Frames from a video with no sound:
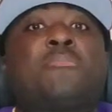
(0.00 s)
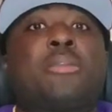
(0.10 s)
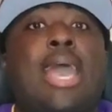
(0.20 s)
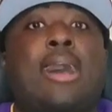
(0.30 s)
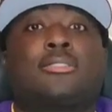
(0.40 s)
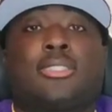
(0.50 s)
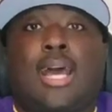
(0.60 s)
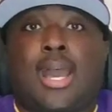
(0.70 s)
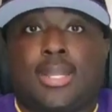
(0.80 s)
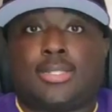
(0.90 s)
to be
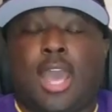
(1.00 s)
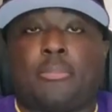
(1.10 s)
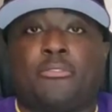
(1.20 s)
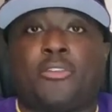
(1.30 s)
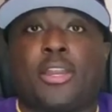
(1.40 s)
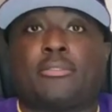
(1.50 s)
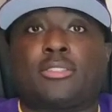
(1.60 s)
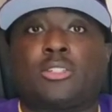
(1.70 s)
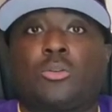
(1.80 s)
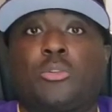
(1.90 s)
outside type of
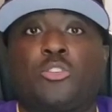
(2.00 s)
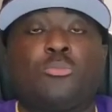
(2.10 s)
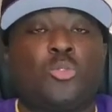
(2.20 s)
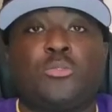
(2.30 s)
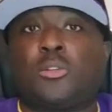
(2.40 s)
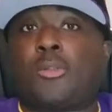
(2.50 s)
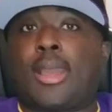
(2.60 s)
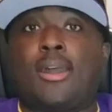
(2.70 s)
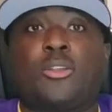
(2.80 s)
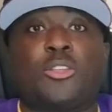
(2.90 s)
fragrance. So when you're moving
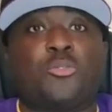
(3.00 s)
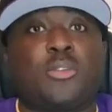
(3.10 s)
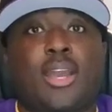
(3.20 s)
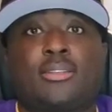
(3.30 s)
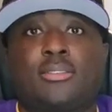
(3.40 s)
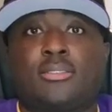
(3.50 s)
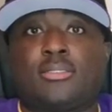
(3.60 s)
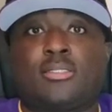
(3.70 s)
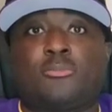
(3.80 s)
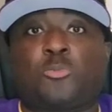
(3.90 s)
around or you've got
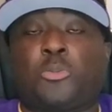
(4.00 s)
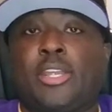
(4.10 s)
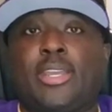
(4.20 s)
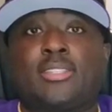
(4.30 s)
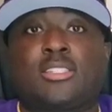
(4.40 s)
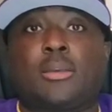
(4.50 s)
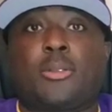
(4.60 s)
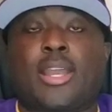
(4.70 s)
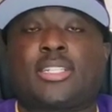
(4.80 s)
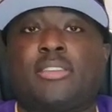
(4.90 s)
some spring and
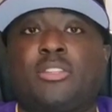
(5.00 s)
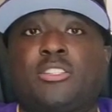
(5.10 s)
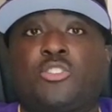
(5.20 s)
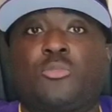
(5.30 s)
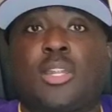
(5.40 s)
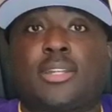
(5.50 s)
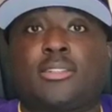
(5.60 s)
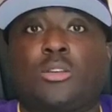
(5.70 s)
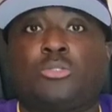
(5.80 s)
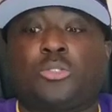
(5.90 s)
summer activities that you would like
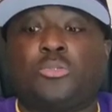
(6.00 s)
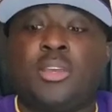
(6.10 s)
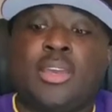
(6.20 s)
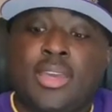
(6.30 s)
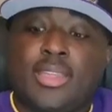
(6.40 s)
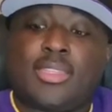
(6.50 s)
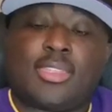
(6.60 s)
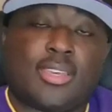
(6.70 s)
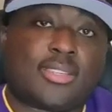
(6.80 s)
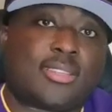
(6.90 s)
to go to,
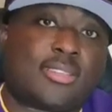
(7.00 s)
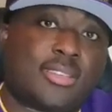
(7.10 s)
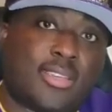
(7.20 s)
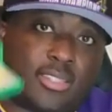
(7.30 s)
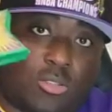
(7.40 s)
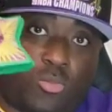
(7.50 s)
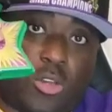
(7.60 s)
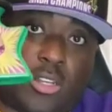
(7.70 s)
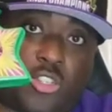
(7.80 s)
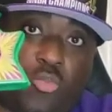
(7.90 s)
this is the
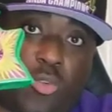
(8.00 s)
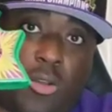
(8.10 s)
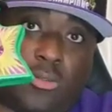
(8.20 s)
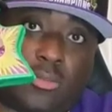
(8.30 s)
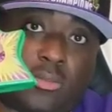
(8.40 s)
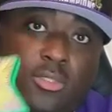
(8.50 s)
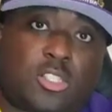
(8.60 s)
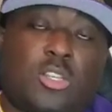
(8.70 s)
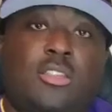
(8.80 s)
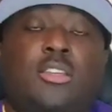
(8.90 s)
one that you want.
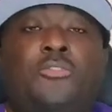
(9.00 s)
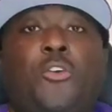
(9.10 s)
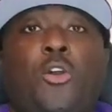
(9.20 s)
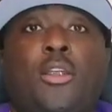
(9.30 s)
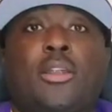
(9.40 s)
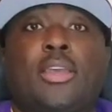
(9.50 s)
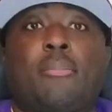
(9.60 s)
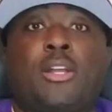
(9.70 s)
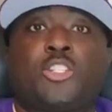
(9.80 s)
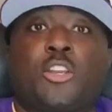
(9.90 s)
So thus far in
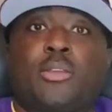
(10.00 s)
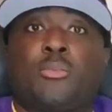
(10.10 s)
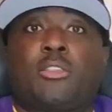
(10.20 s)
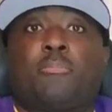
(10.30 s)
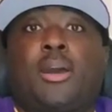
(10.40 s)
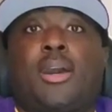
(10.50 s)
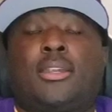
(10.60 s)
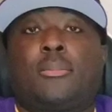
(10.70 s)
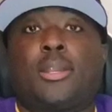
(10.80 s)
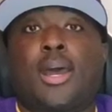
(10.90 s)
my journey with Bond
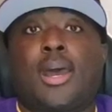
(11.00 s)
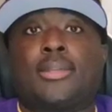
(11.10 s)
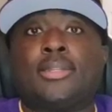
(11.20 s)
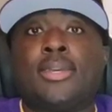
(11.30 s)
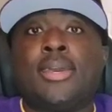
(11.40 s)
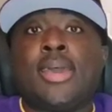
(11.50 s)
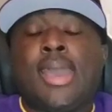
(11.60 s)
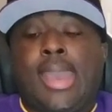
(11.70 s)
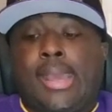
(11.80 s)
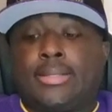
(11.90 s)
number 9.
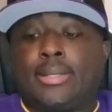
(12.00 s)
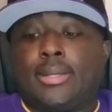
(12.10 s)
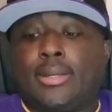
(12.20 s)
And